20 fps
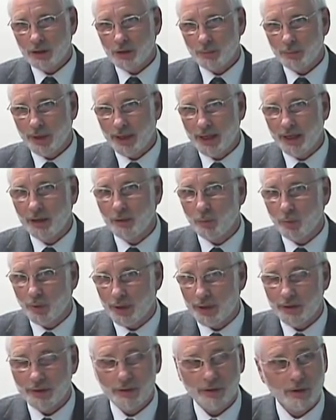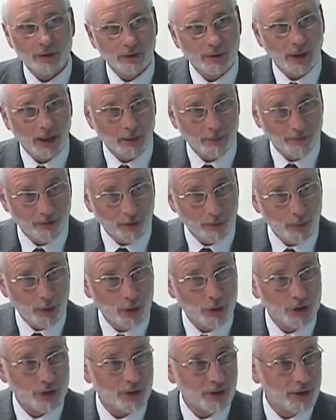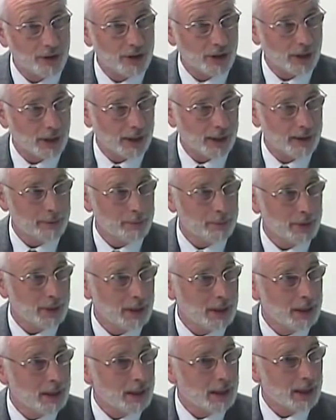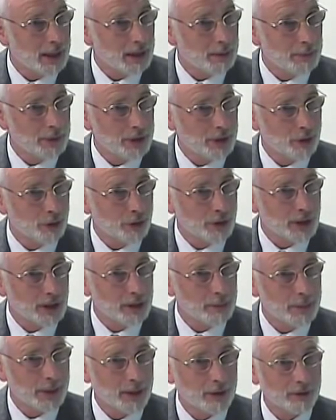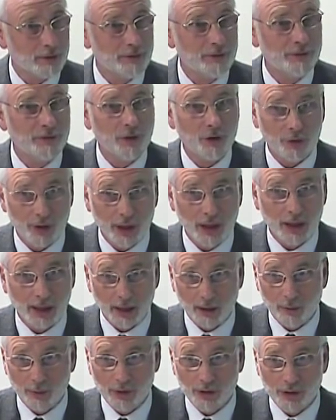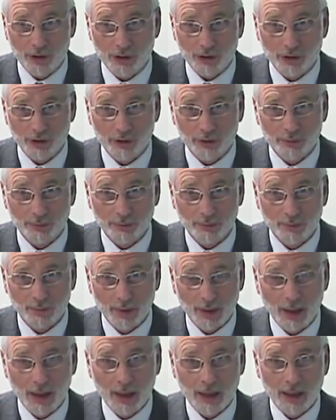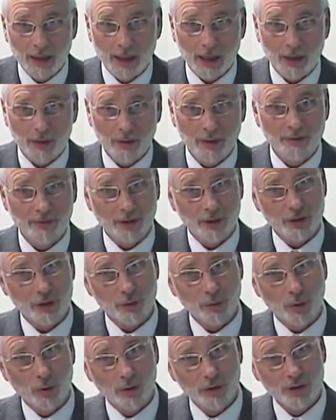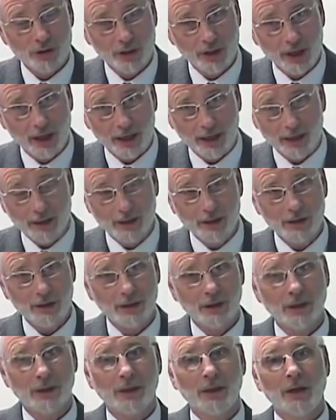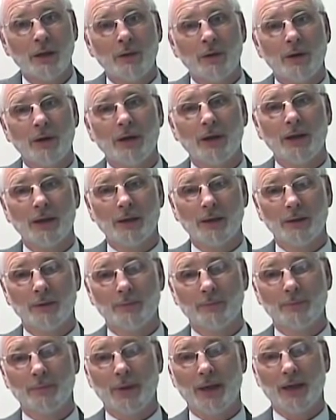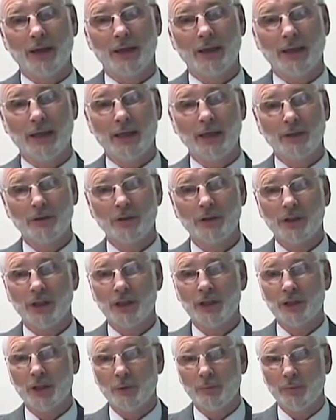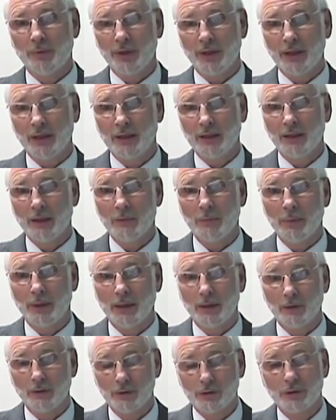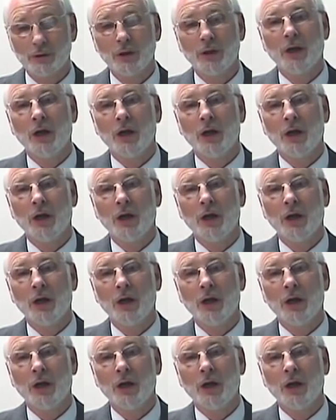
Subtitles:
To begin with, and for most of the time, I'll be talking about foreign languages. However, towards the end, I'd like to say something about